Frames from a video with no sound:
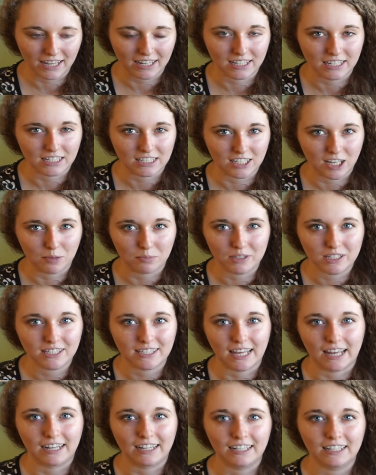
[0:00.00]
and it's
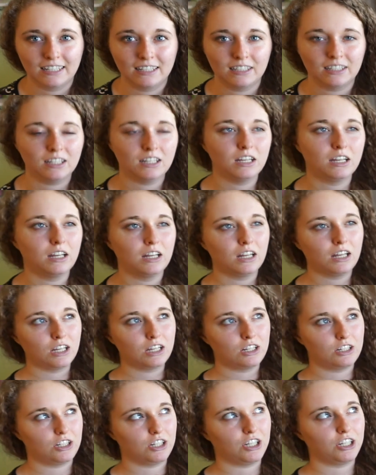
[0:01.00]
upsetting
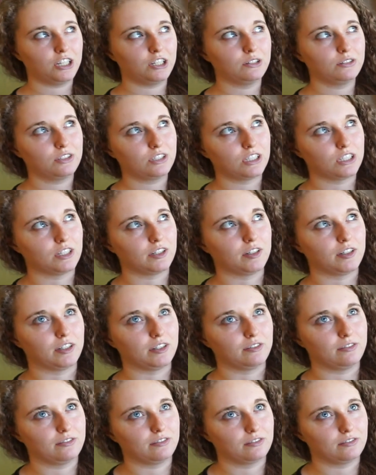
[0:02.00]
to you
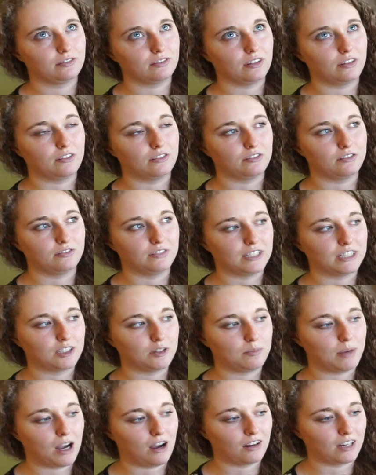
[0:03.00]
to think
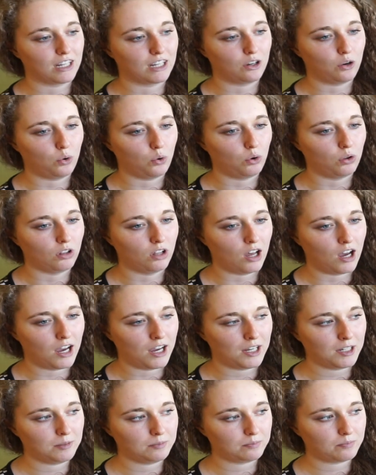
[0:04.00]
about it a whole
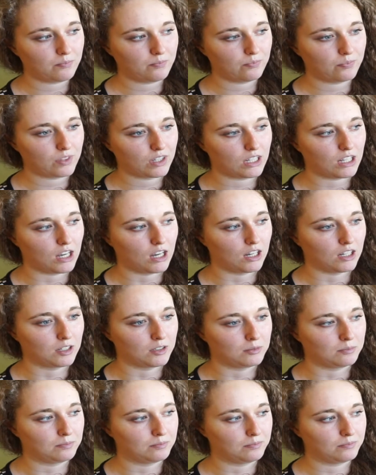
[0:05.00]
lot.
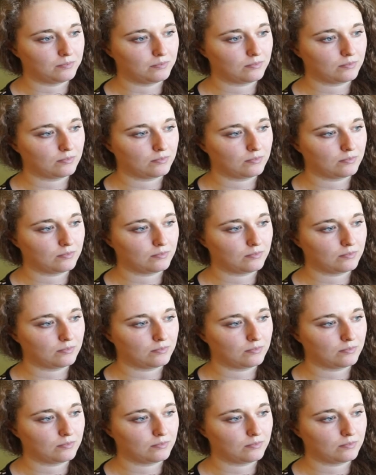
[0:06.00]
Um,